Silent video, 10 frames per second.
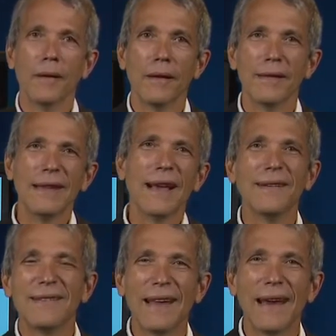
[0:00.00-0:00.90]
the
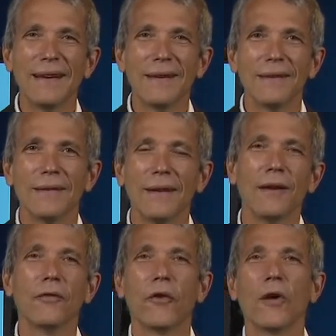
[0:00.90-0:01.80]
unstated and
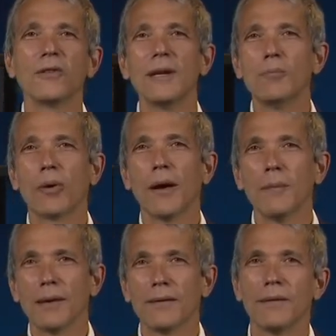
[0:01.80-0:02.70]
faulty
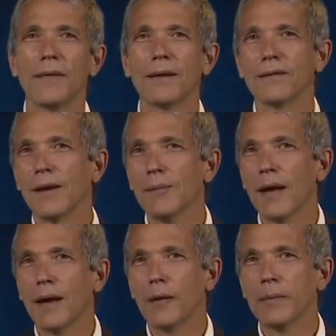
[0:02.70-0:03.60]
premise is that
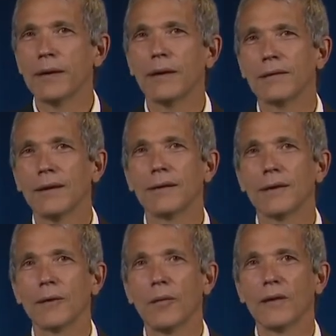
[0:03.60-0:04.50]
somehow, because
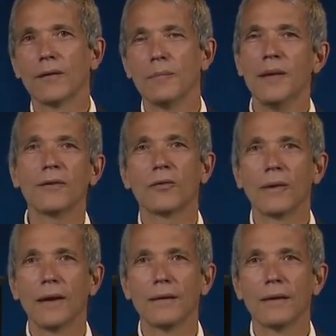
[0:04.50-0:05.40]
Hitler was a
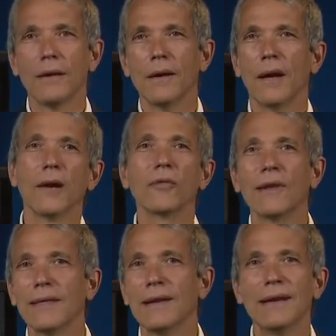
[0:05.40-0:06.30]
miscreant,
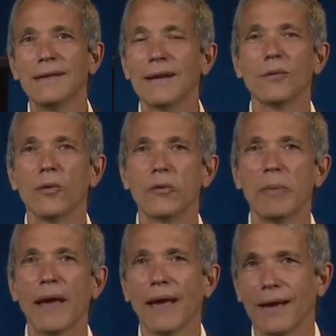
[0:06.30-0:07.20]
everything he did was
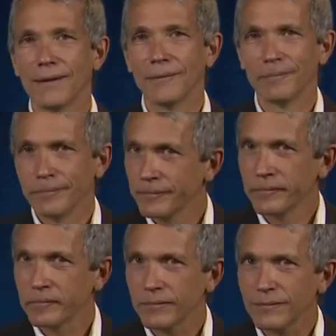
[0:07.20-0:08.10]
bad.
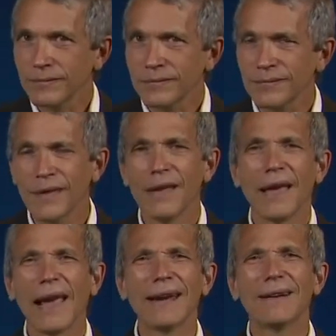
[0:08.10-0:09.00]

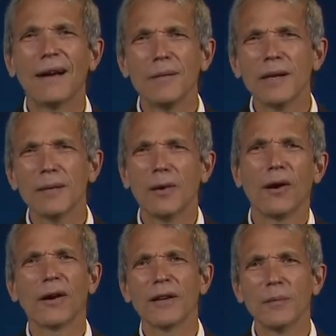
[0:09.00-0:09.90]
Ad hominem
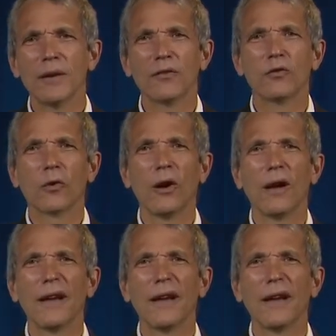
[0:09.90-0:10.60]
arguments draw